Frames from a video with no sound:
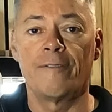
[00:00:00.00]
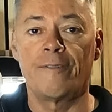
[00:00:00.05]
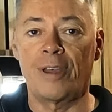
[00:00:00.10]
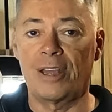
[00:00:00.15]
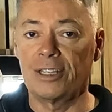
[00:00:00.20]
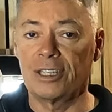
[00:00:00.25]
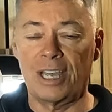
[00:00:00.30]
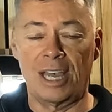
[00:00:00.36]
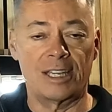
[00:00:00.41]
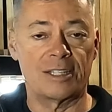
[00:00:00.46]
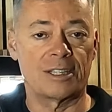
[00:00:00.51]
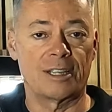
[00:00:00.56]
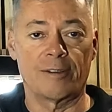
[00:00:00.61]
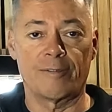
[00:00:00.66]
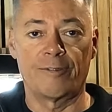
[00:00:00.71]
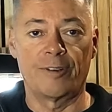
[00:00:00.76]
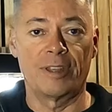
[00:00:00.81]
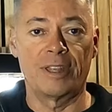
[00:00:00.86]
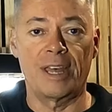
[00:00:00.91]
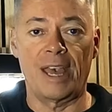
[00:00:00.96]

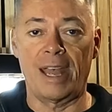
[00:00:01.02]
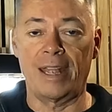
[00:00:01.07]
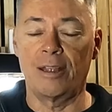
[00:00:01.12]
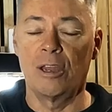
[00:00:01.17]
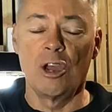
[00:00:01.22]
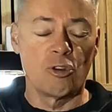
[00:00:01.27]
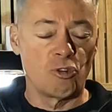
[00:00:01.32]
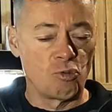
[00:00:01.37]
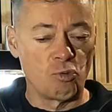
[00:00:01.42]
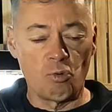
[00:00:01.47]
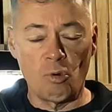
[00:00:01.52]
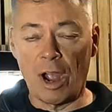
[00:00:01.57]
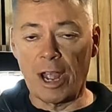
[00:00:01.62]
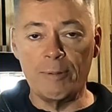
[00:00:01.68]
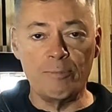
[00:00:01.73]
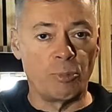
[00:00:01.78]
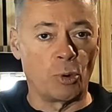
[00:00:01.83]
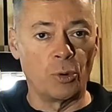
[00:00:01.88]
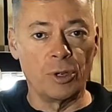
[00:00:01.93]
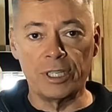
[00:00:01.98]
Fantastic for that.
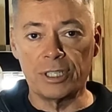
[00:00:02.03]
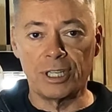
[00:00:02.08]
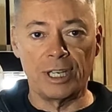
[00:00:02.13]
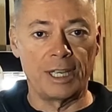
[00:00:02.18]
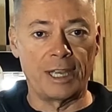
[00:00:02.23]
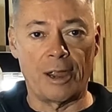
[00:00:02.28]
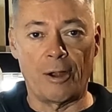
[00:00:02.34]
Great buoyancy